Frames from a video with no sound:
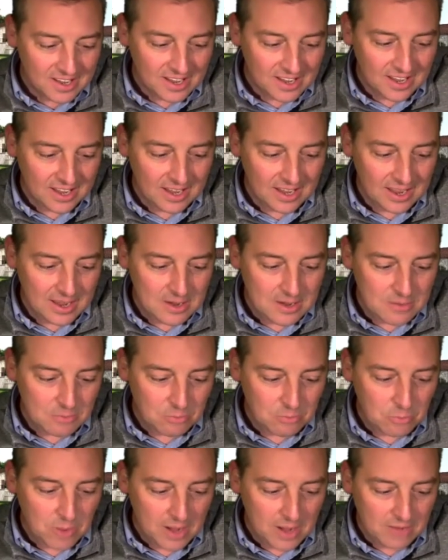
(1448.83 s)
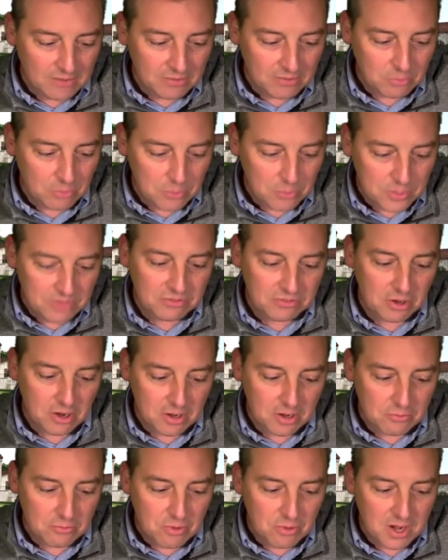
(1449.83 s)
And when we
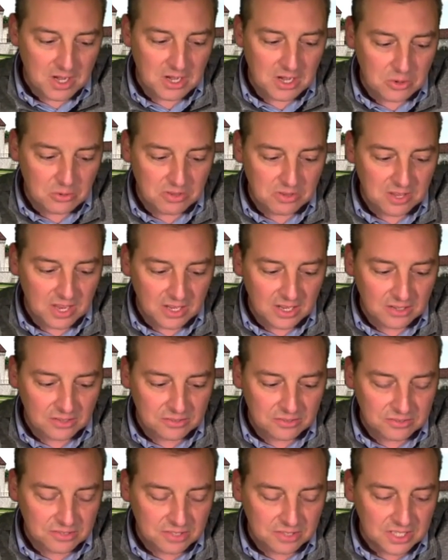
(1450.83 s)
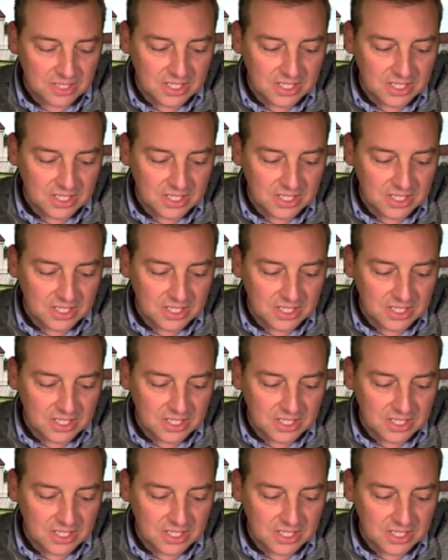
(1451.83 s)
started running hotels,